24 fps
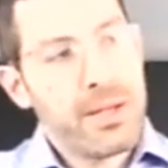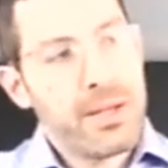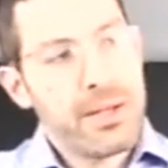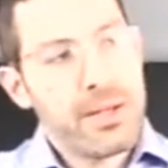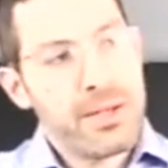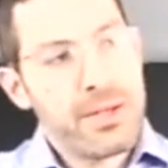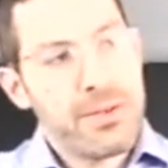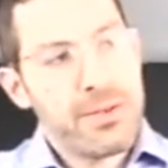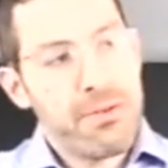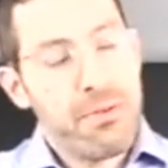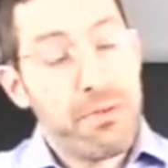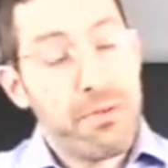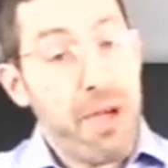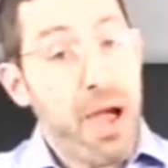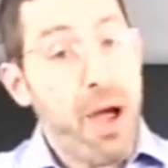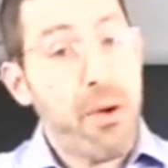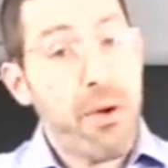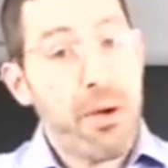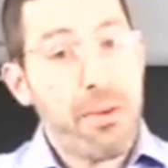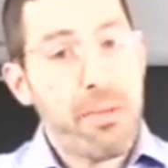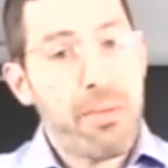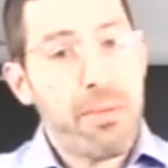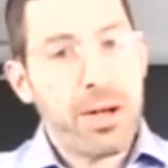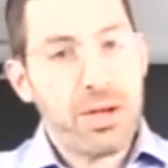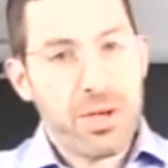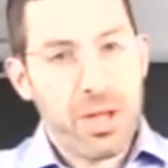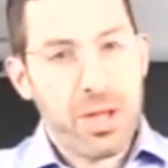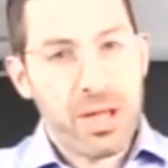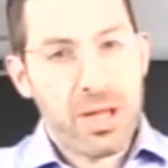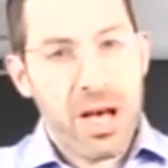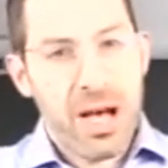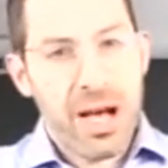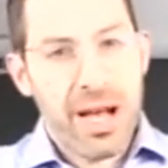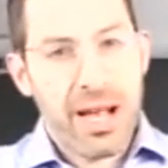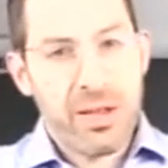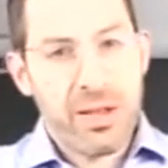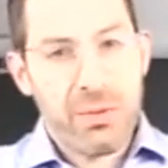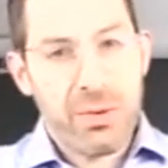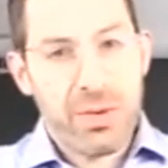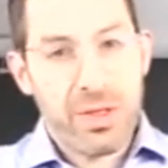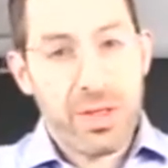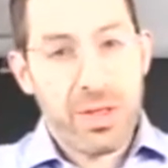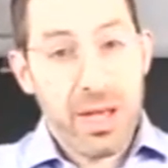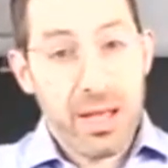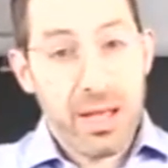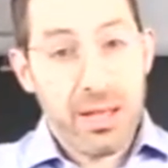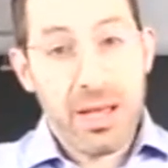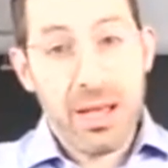is very much
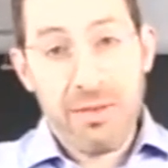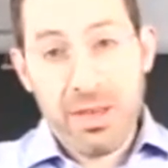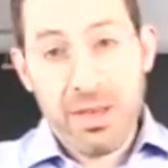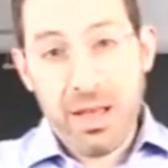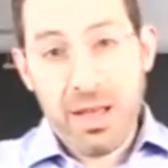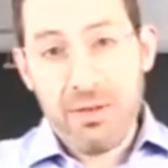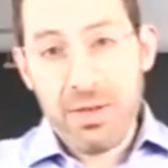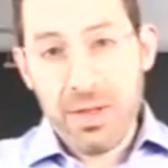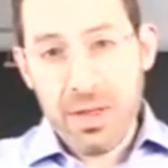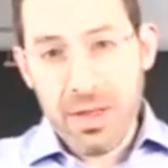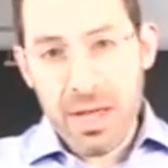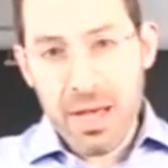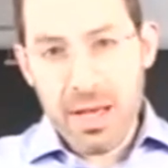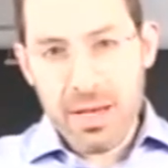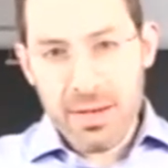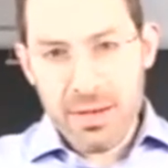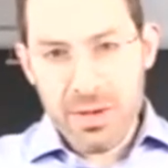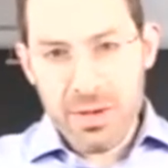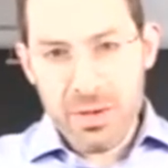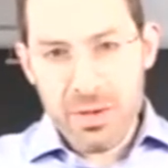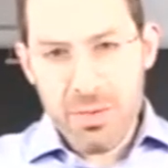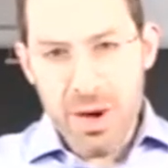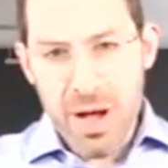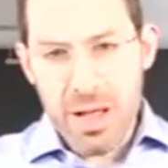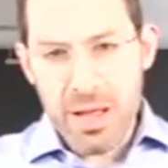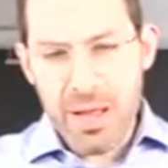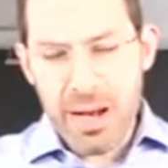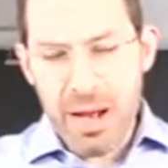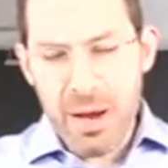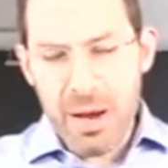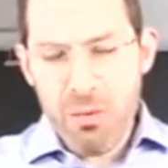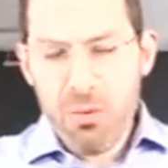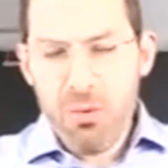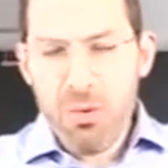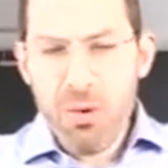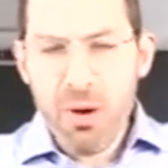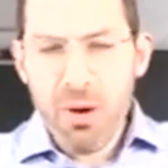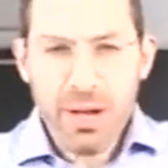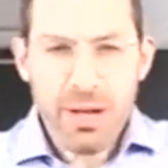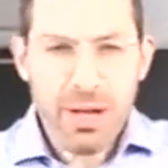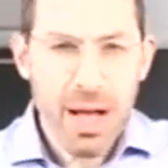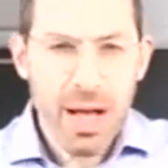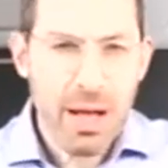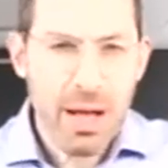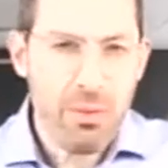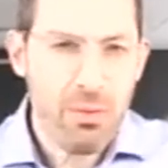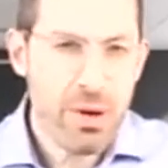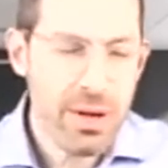aligned with the idea of giving thanks as well. And I
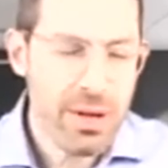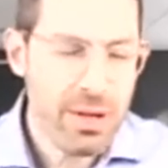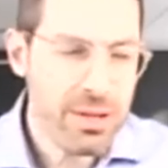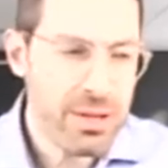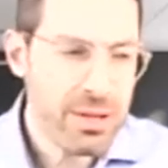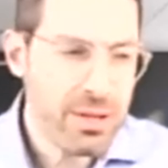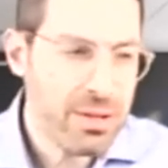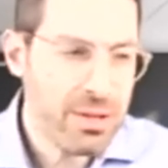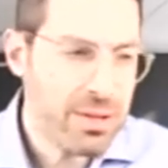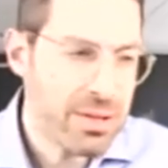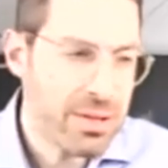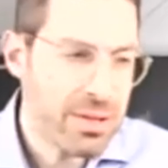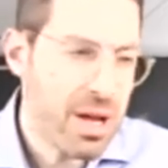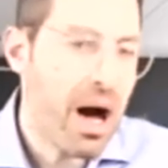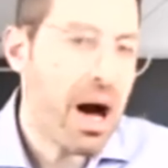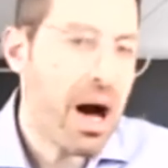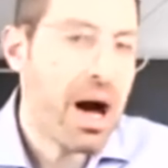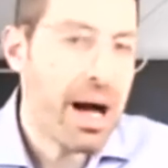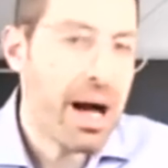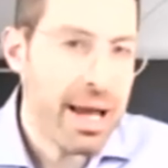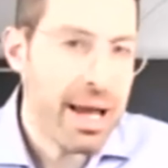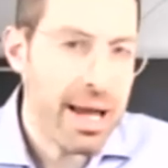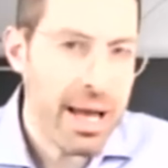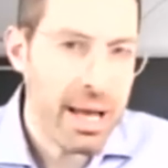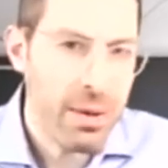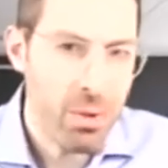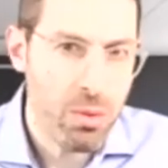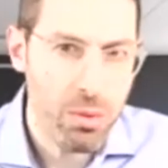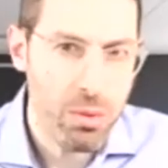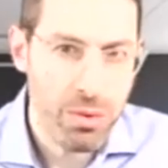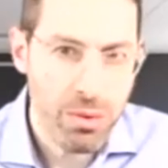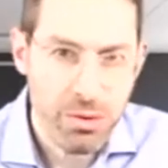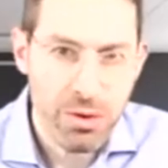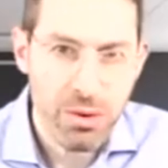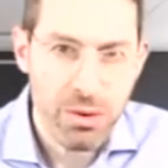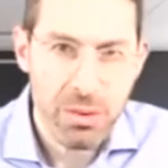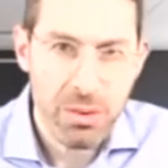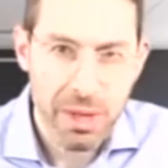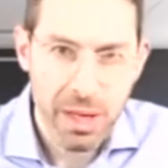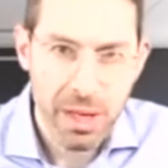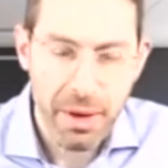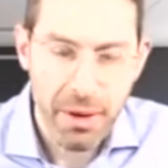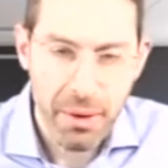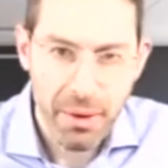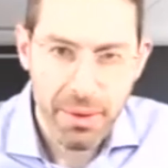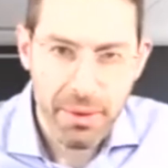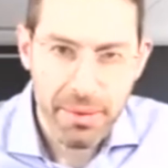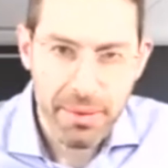want to I want to tie in what we're
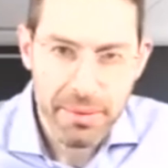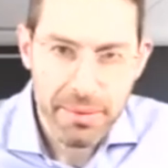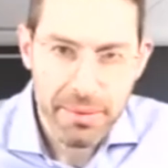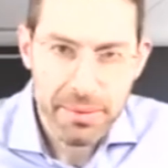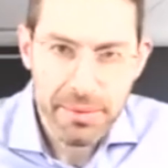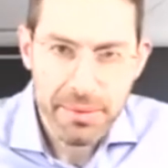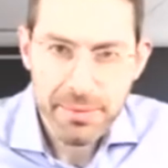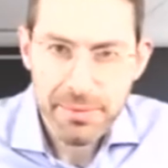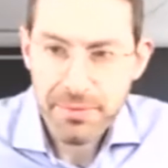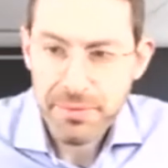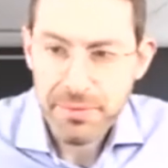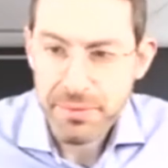doing here